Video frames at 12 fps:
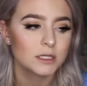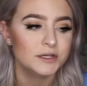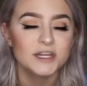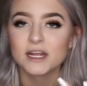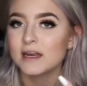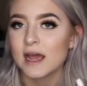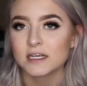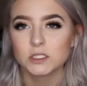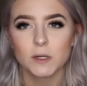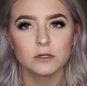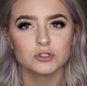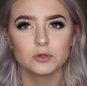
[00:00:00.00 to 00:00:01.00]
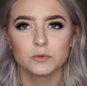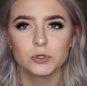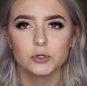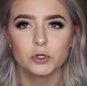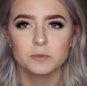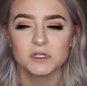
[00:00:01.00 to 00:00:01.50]
knickknacks around your
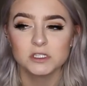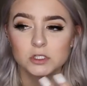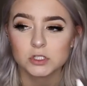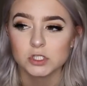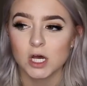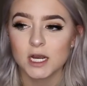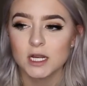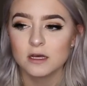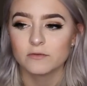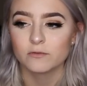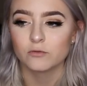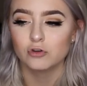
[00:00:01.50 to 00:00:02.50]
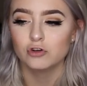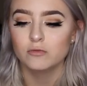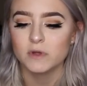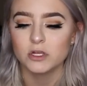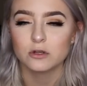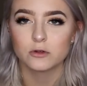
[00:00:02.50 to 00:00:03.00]
room because there's not enough
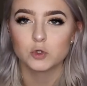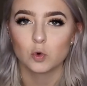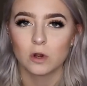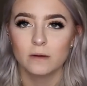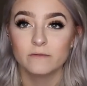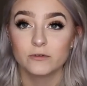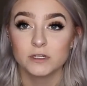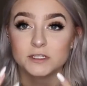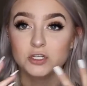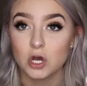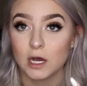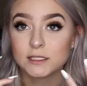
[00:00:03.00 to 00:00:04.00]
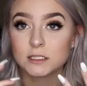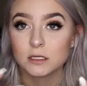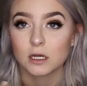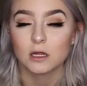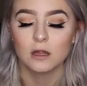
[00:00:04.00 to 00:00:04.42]
room in your dorm for it not to look